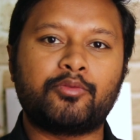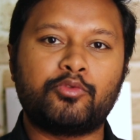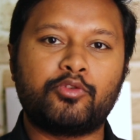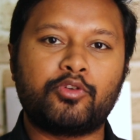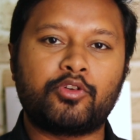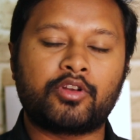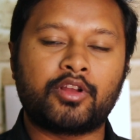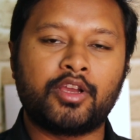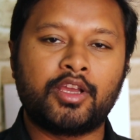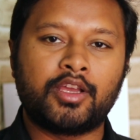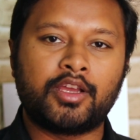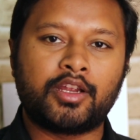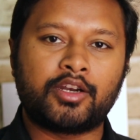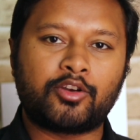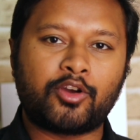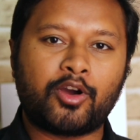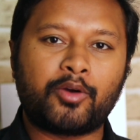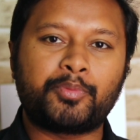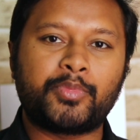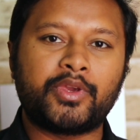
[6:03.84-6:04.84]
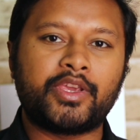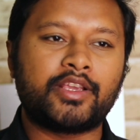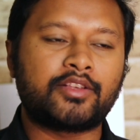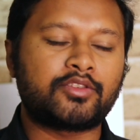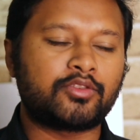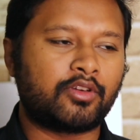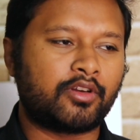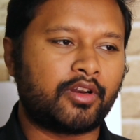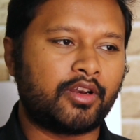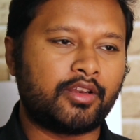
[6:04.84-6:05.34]
more topics
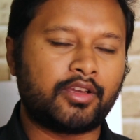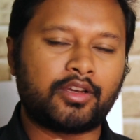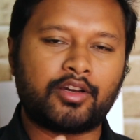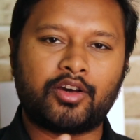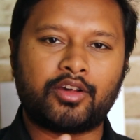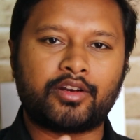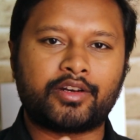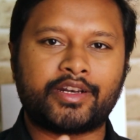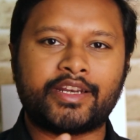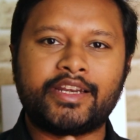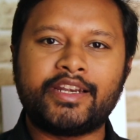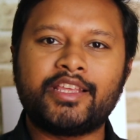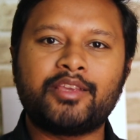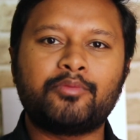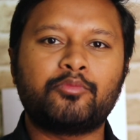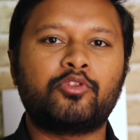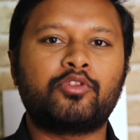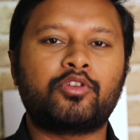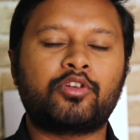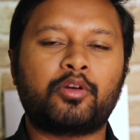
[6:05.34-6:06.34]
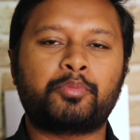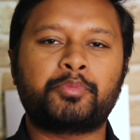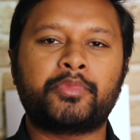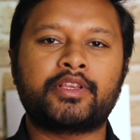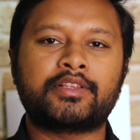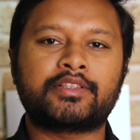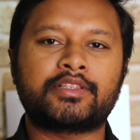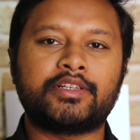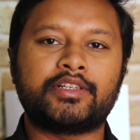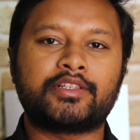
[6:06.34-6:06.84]
or reading more
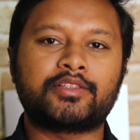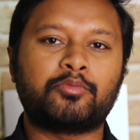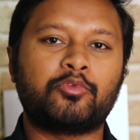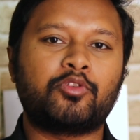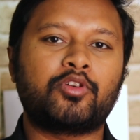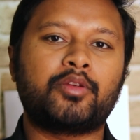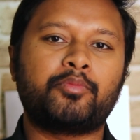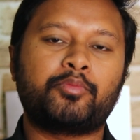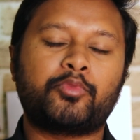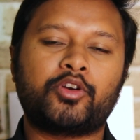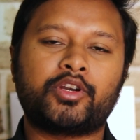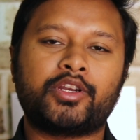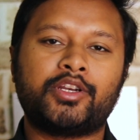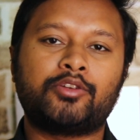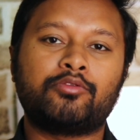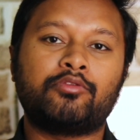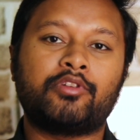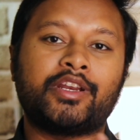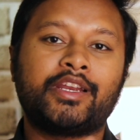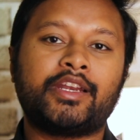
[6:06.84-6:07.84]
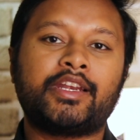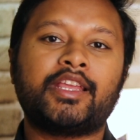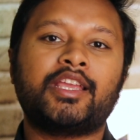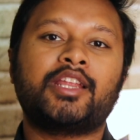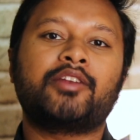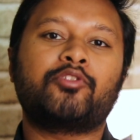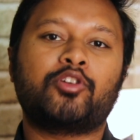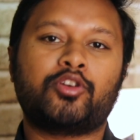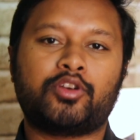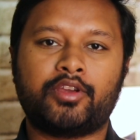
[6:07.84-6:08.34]
topics, it's more important to
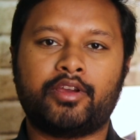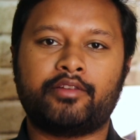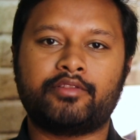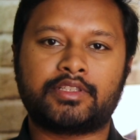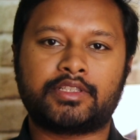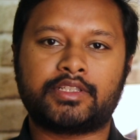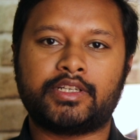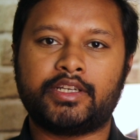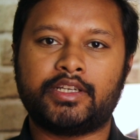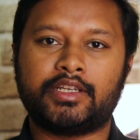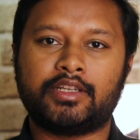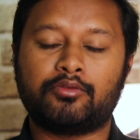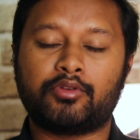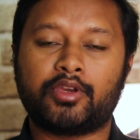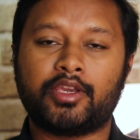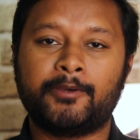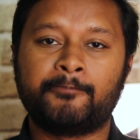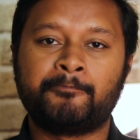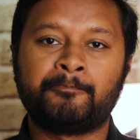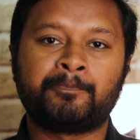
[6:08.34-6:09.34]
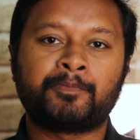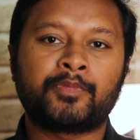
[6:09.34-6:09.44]
retain what you have studied. Okay.